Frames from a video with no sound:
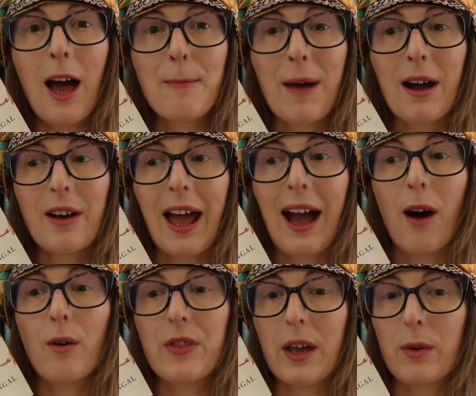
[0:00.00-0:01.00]
about
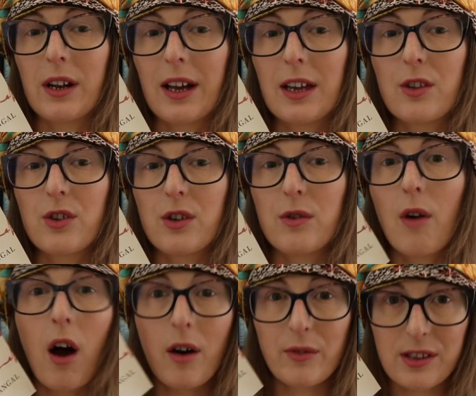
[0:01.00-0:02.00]
how they would like to
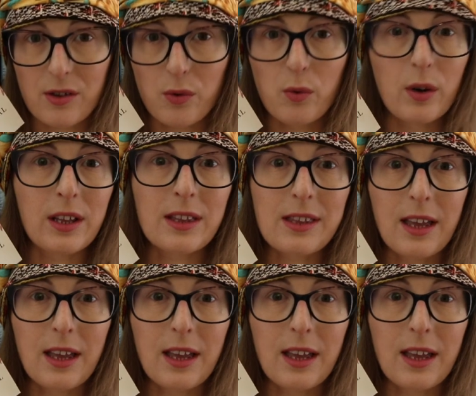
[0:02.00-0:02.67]
harvest his organs.